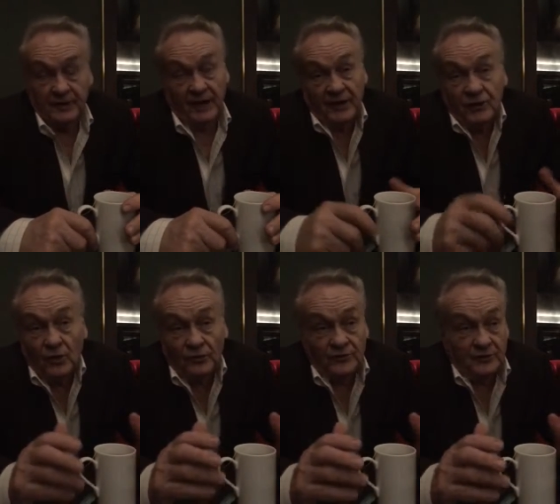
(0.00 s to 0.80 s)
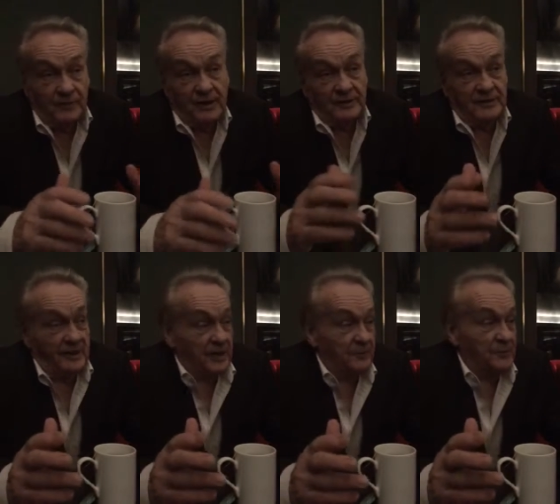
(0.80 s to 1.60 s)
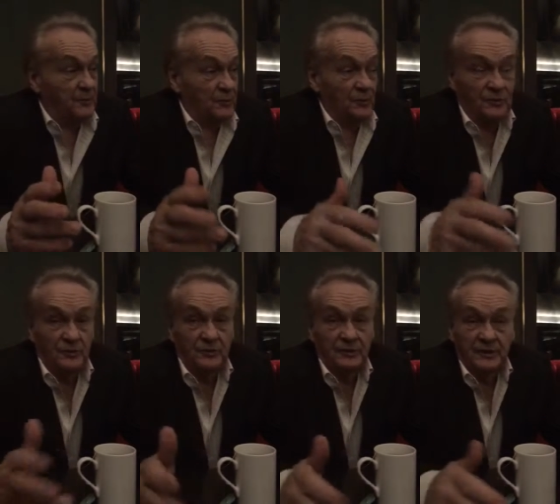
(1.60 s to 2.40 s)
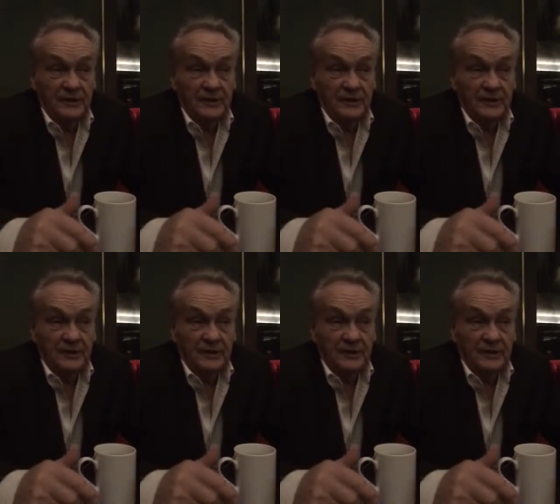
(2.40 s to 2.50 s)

I don't, but there are people who